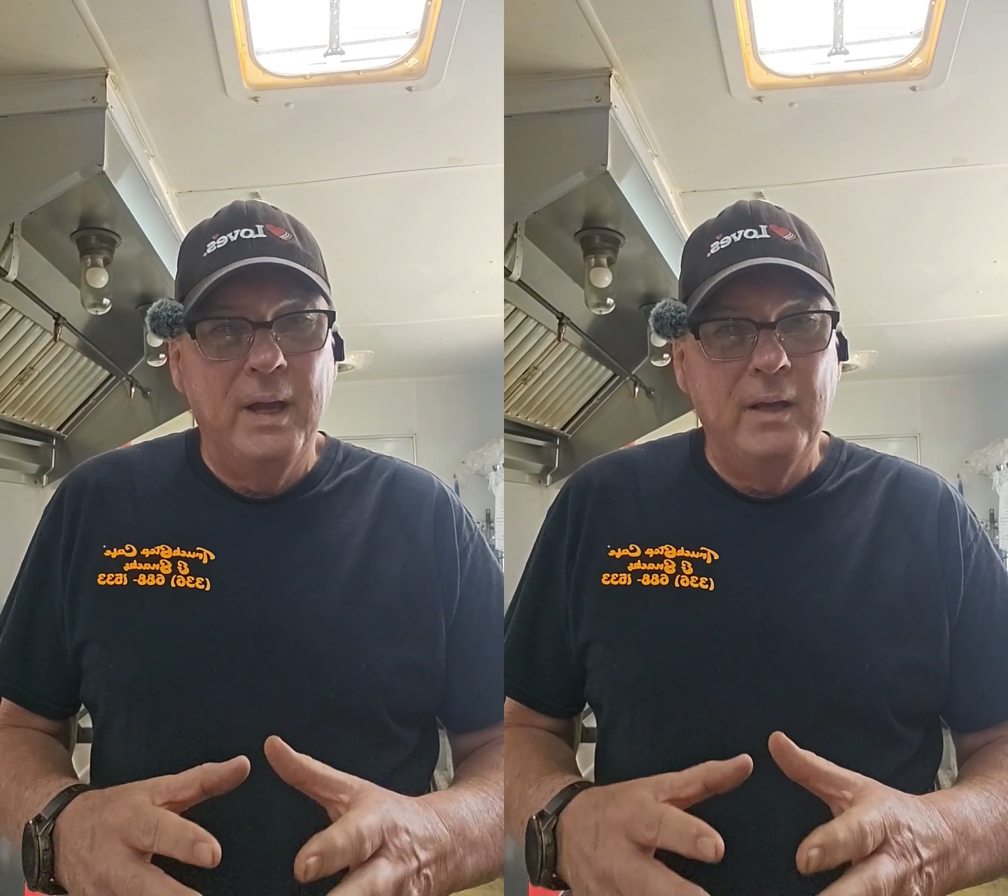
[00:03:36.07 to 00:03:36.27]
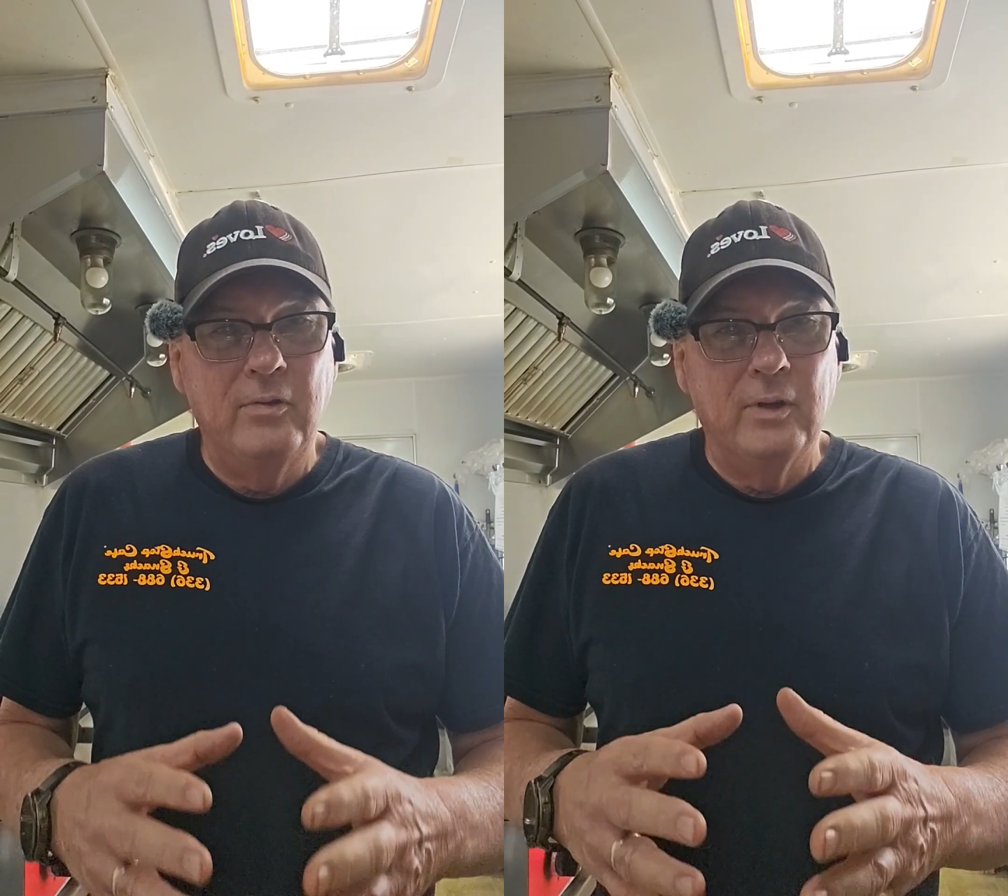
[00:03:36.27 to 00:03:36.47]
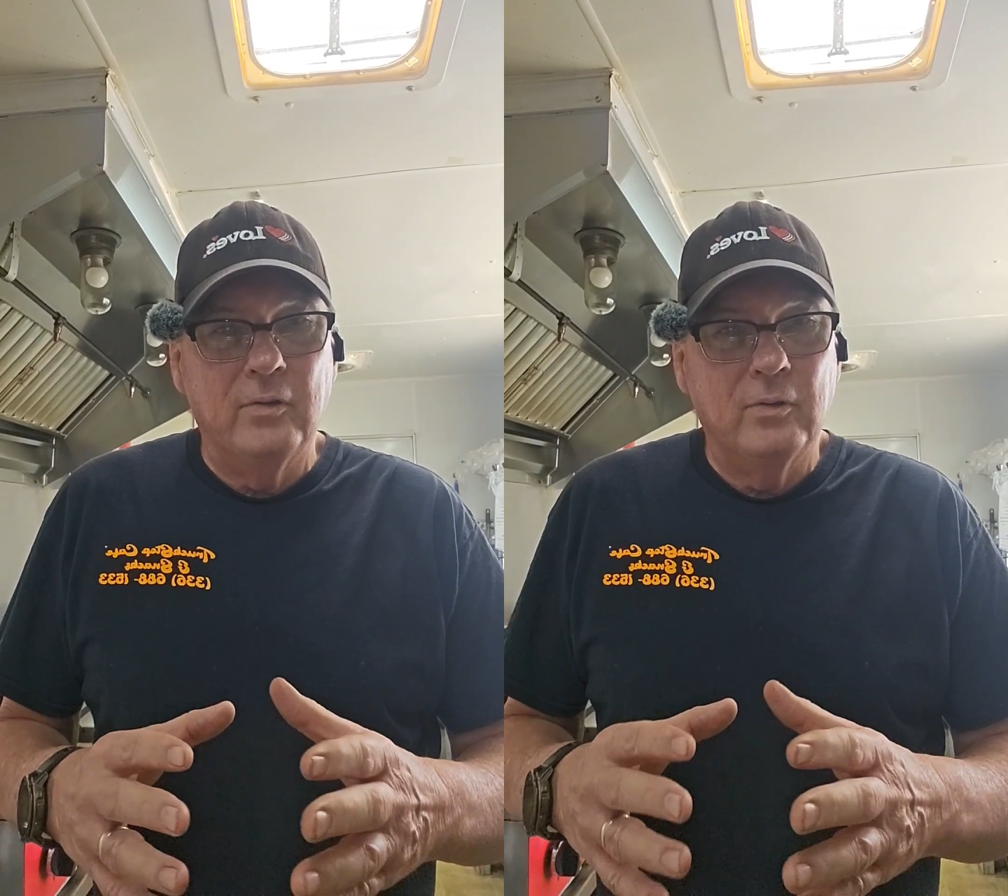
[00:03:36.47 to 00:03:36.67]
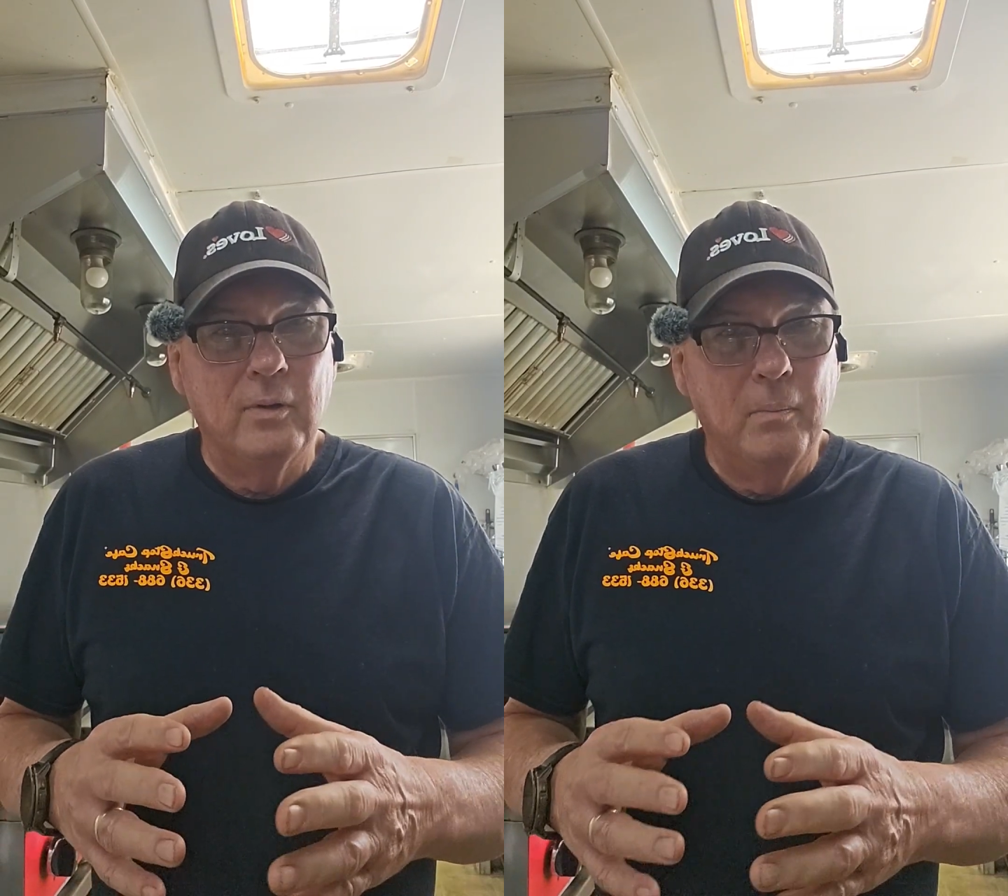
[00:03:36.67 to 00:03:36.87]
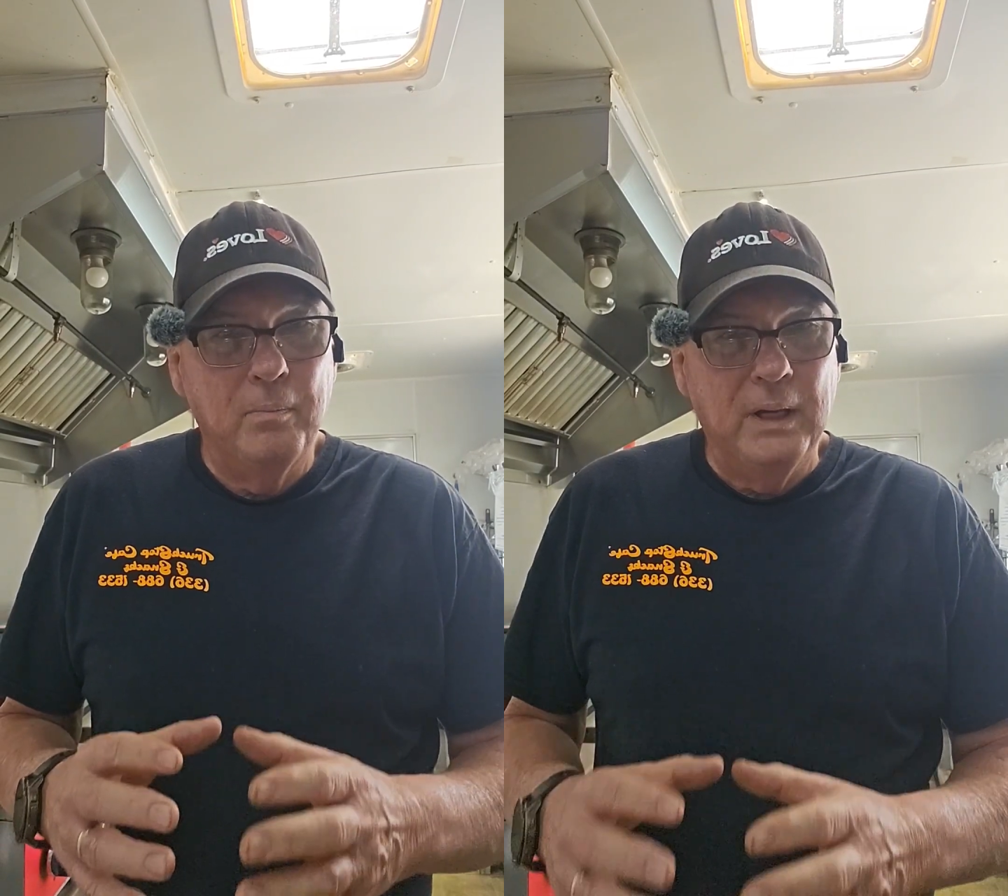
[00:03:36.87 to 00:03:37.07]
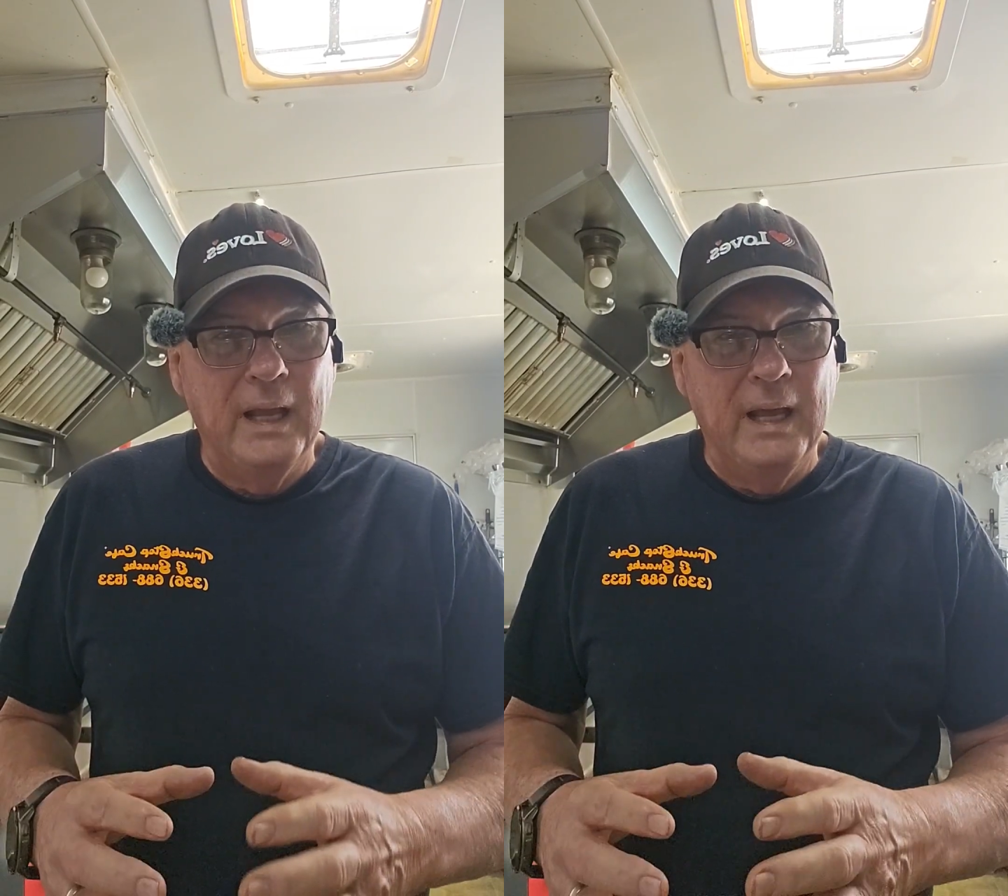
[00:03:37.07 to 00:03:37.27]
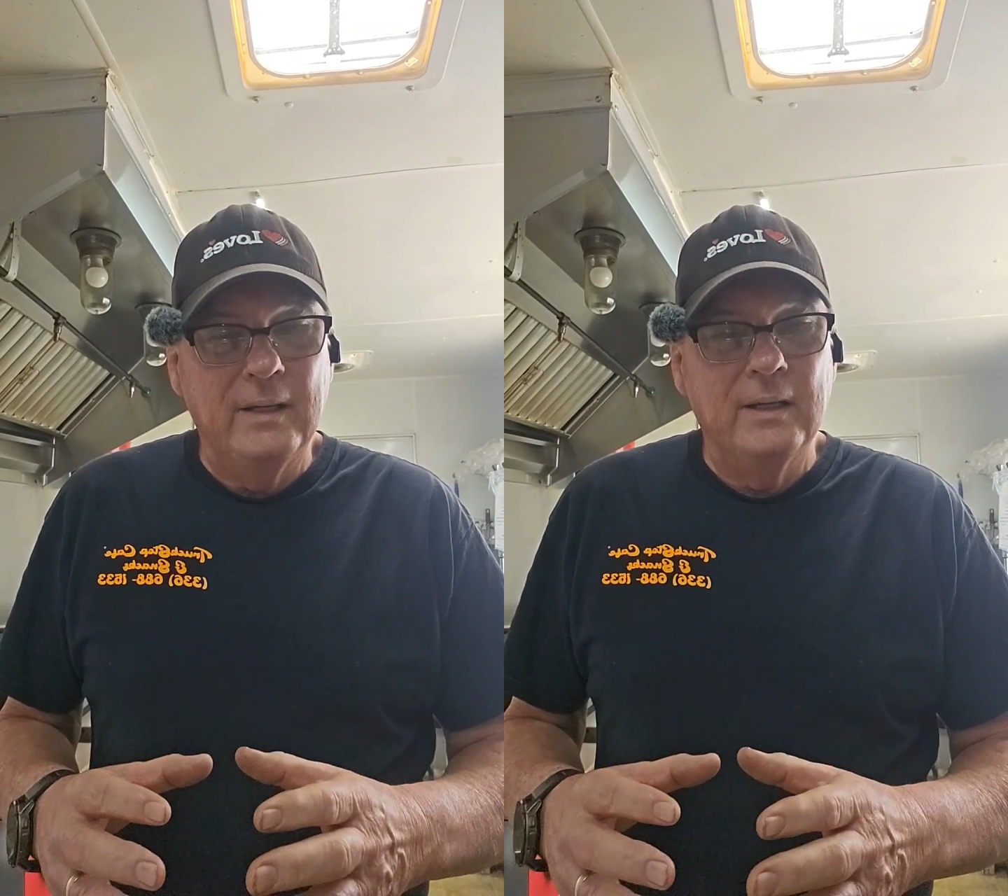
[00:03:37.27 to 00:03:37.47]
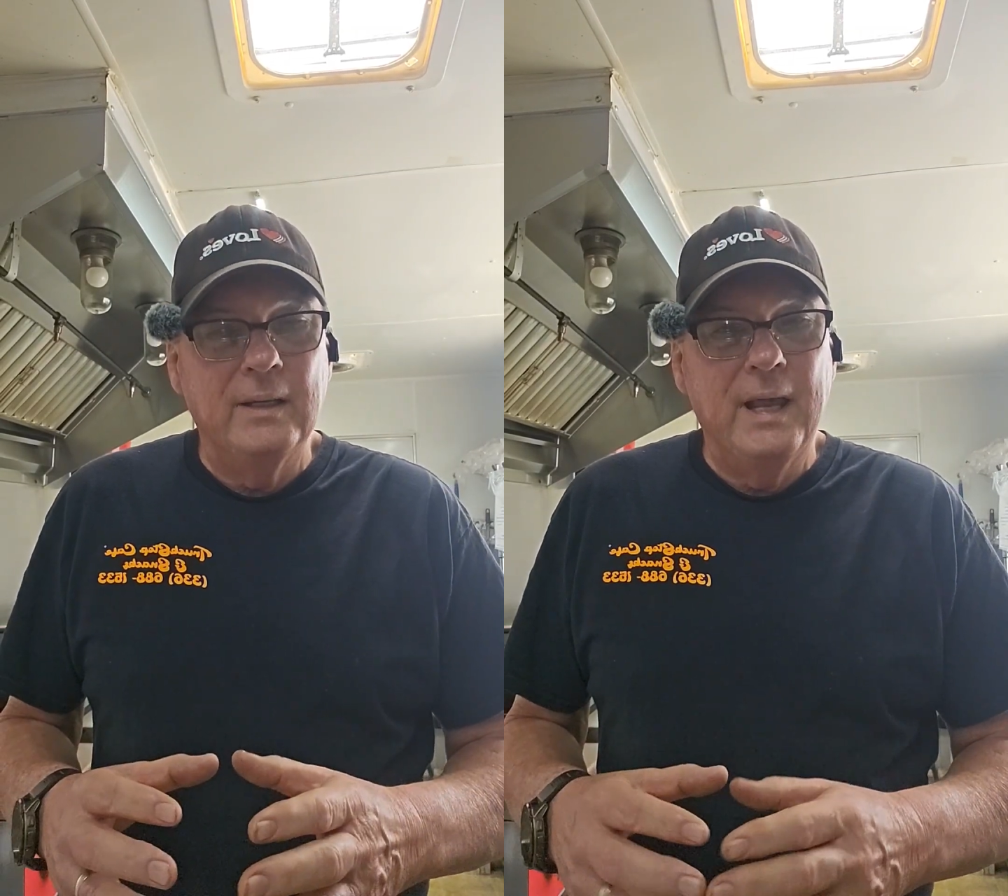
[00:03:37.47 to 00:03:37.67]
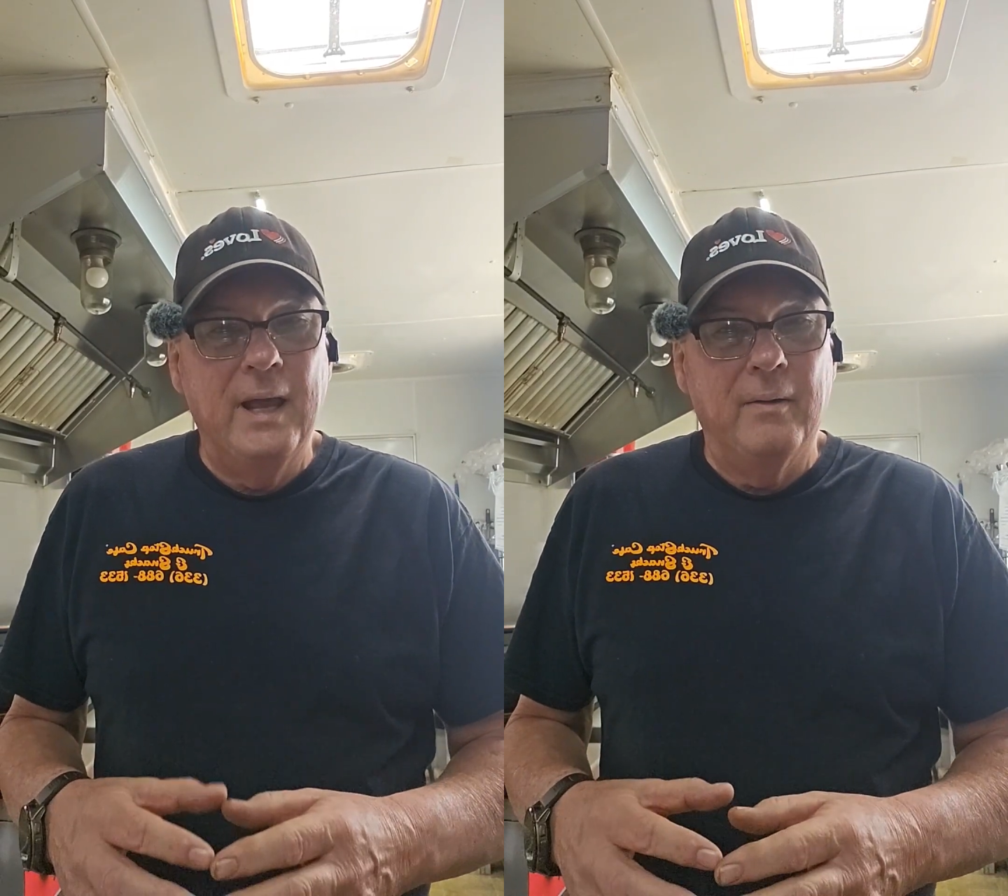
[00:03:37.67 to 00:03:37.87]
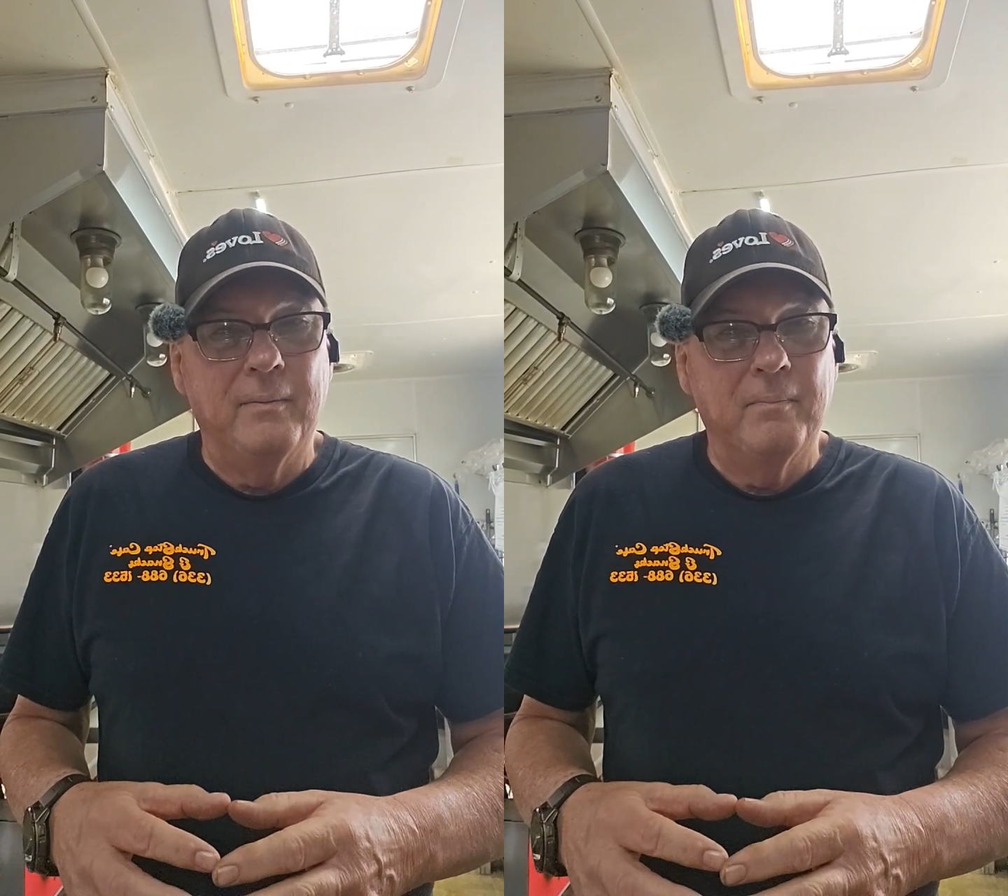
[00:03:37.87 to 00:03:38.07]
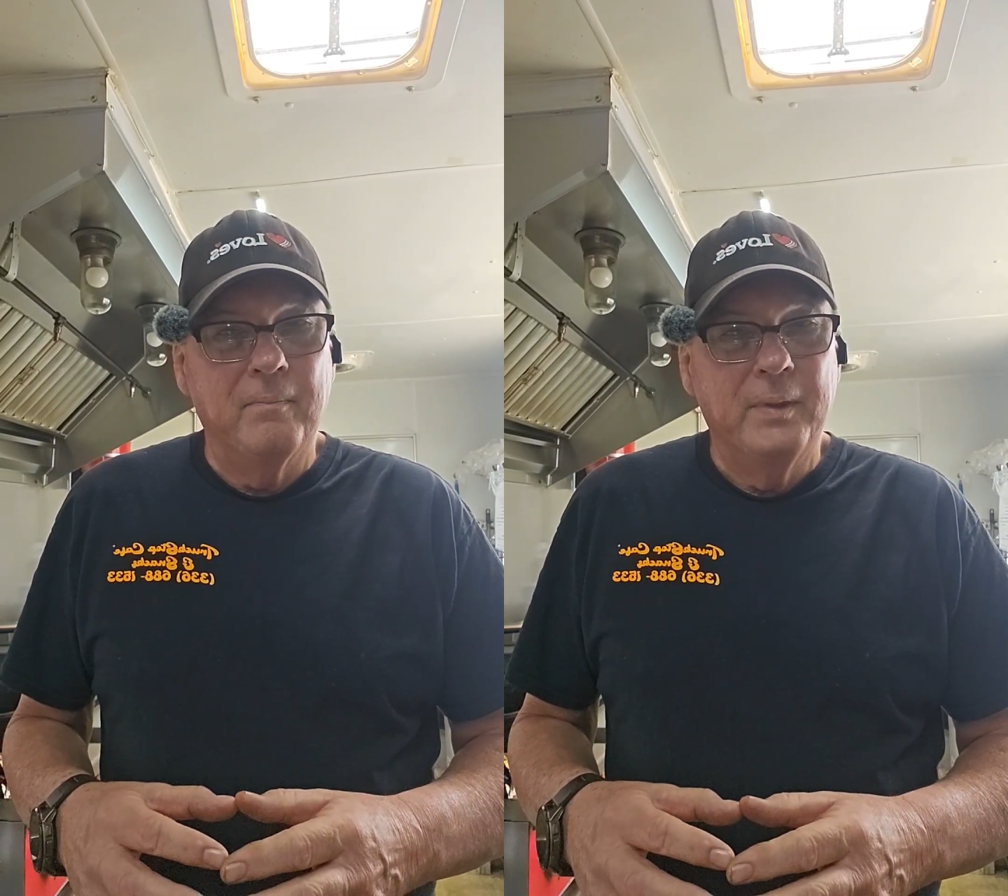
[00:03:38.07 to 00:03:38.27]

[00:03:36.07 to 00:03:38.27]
basics planted down.